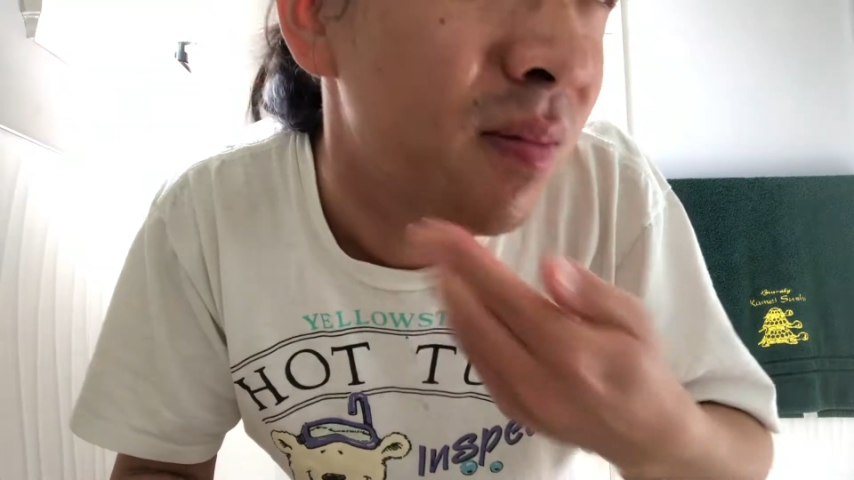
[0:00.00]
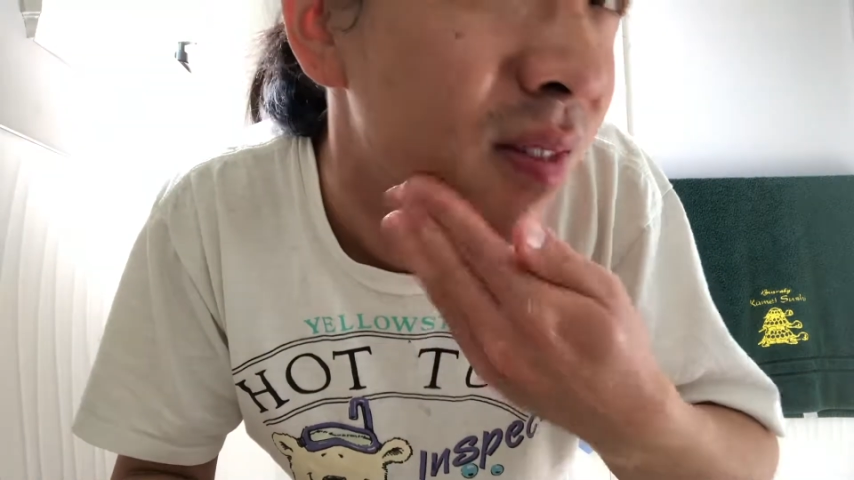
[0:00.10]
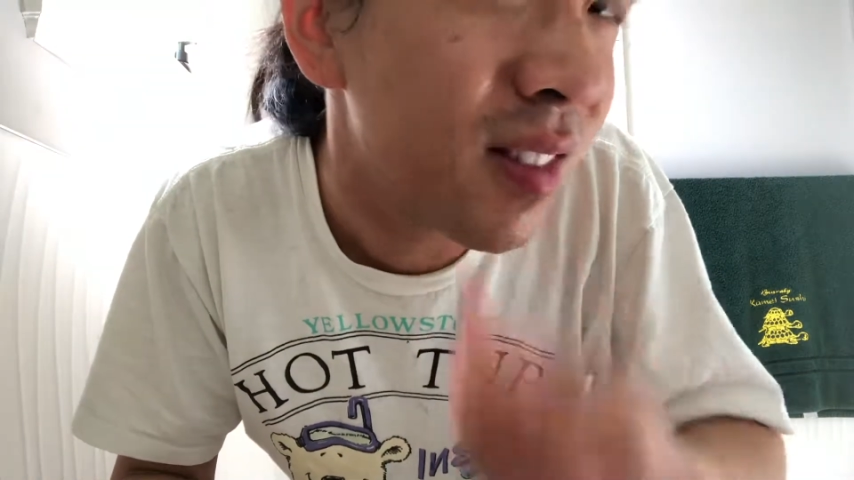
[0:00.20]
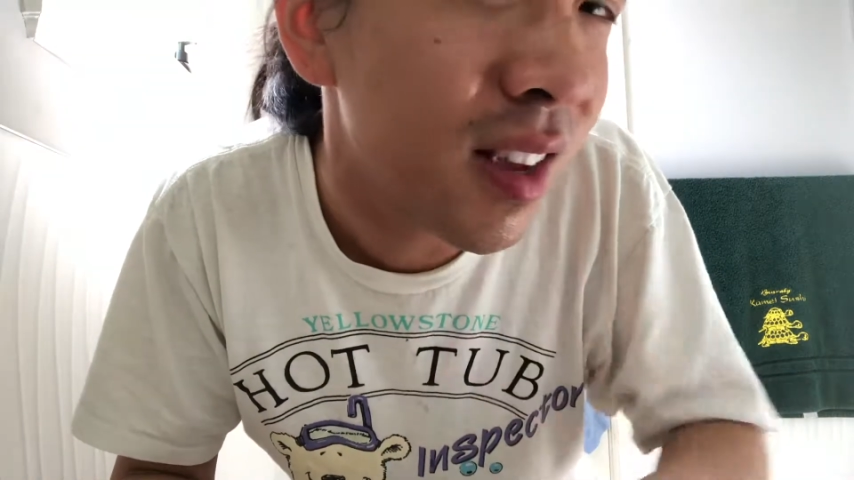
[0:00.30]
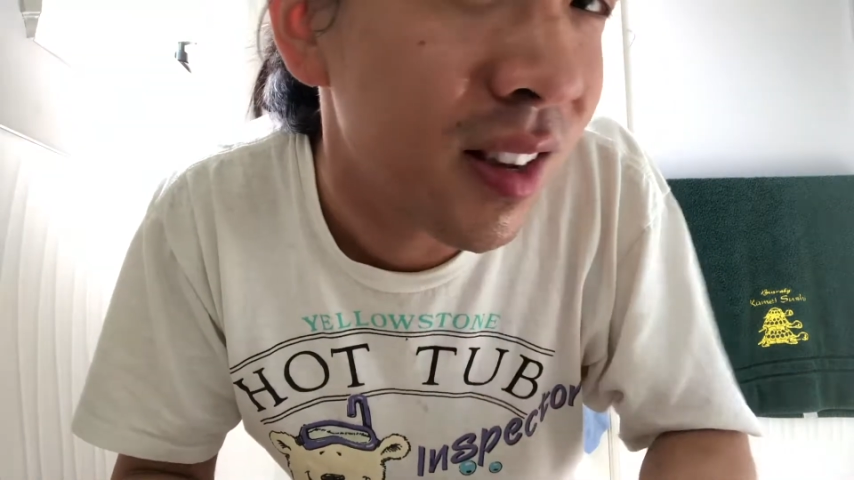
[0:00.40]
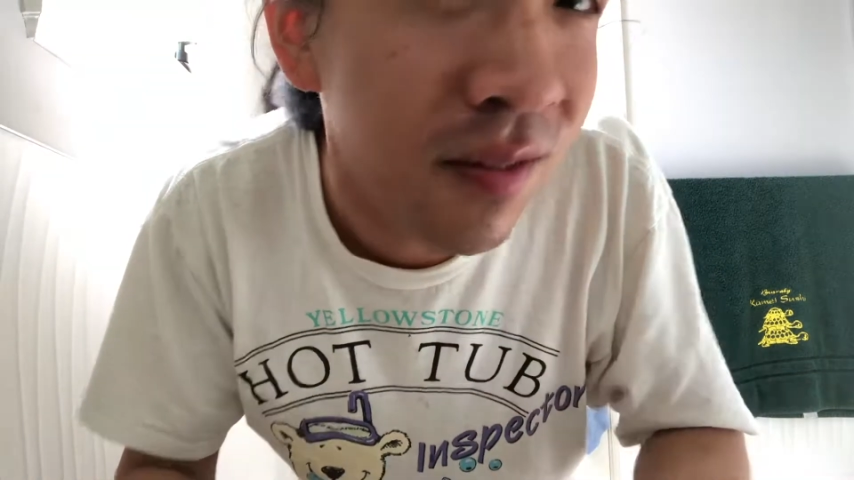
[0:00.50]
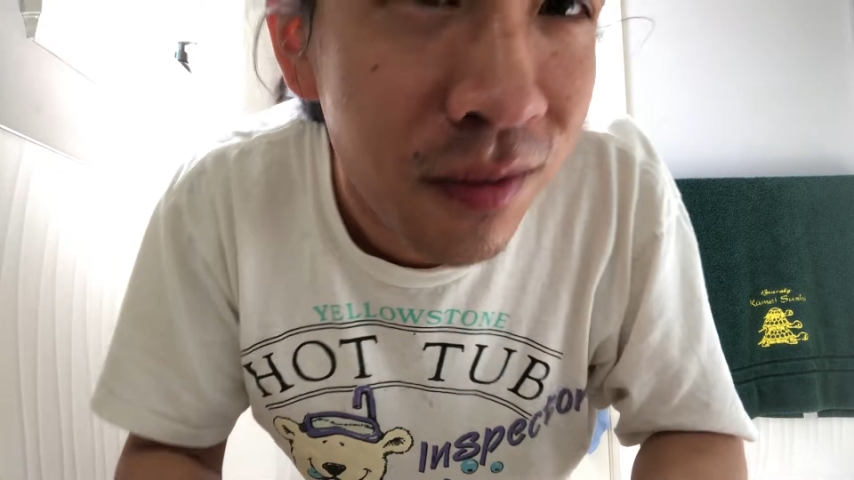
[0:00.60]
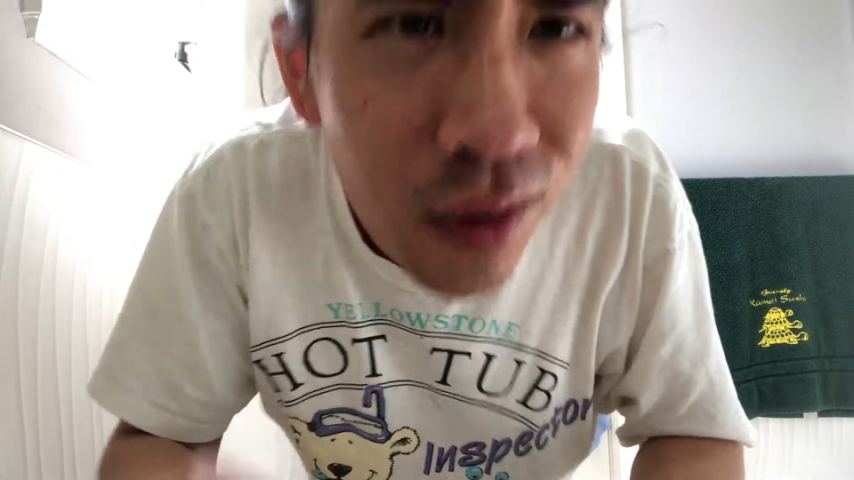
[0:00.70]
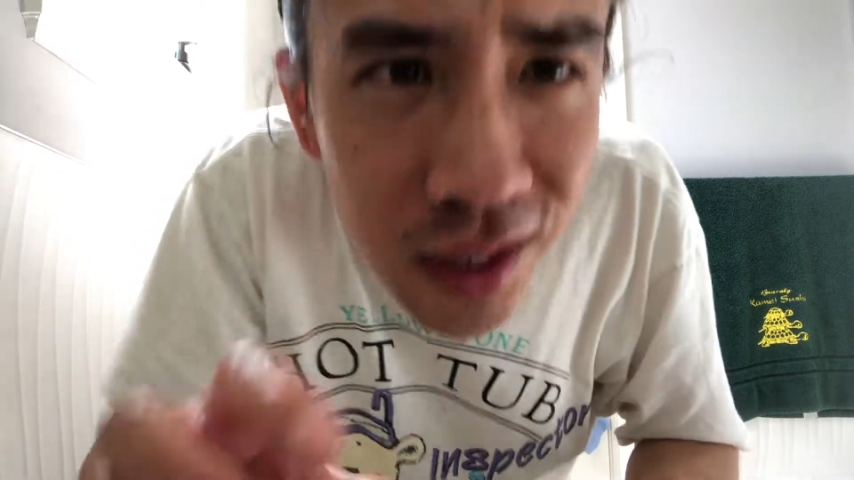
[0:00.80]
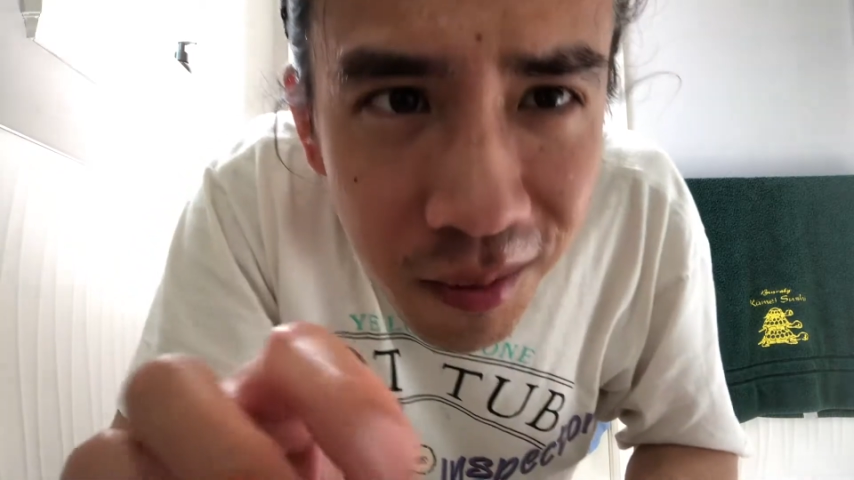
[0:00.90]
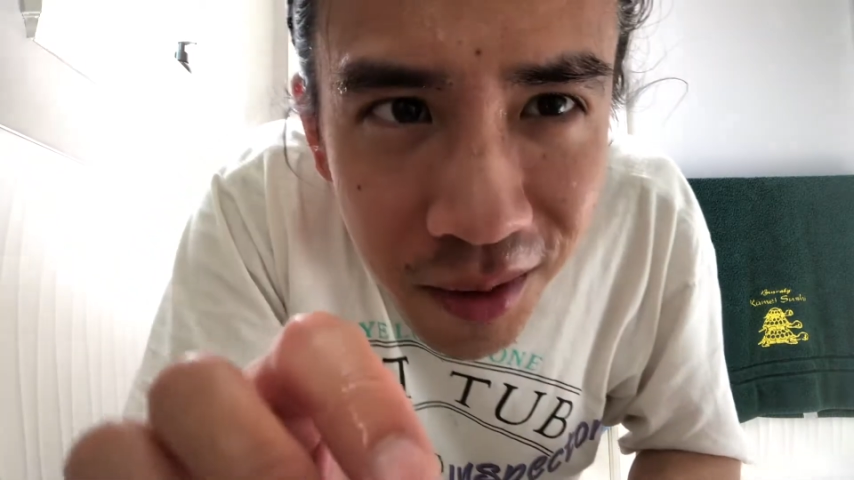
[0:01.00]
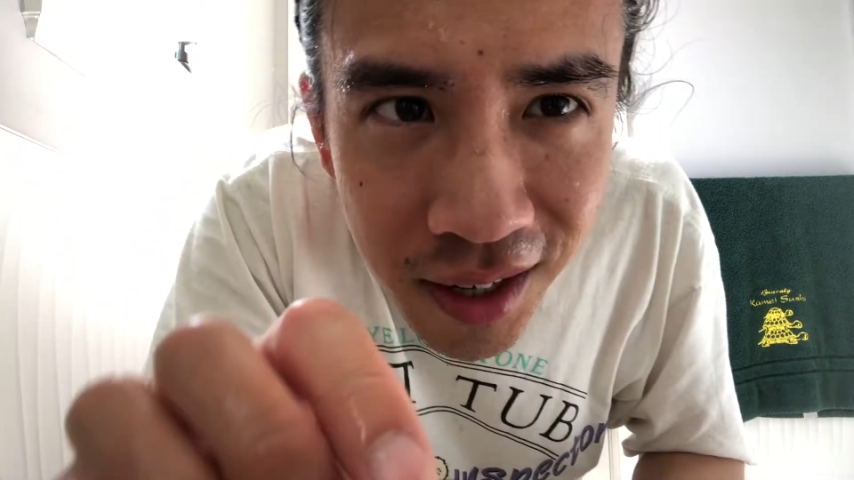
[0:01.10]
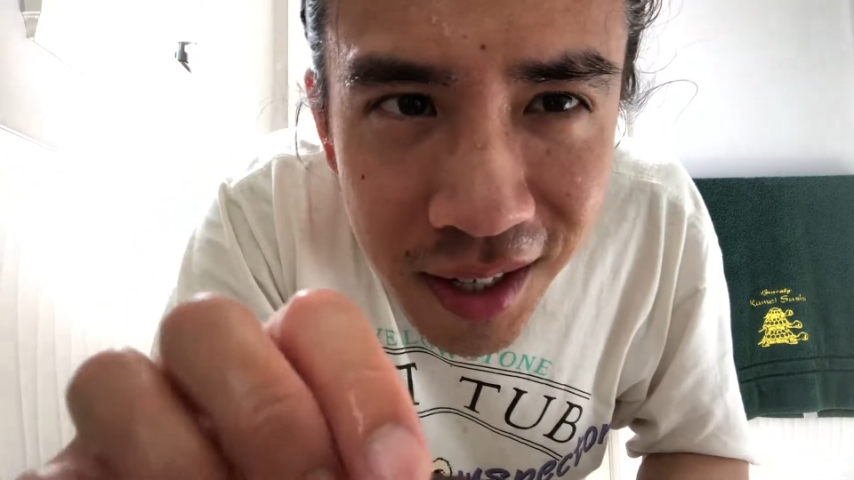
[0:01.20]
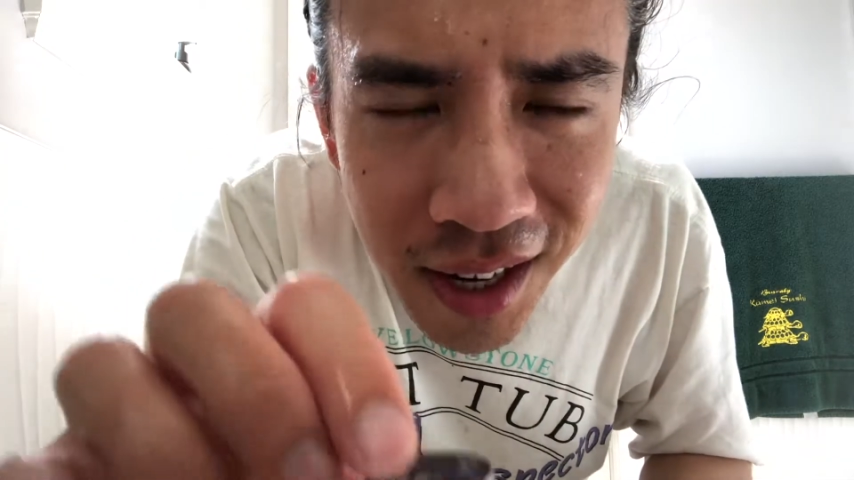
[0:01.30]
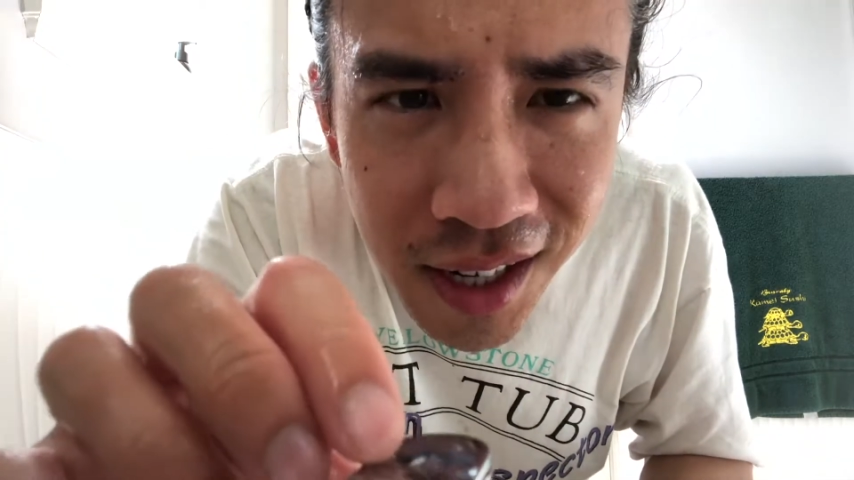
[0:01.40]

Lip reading: It's like, for some reason,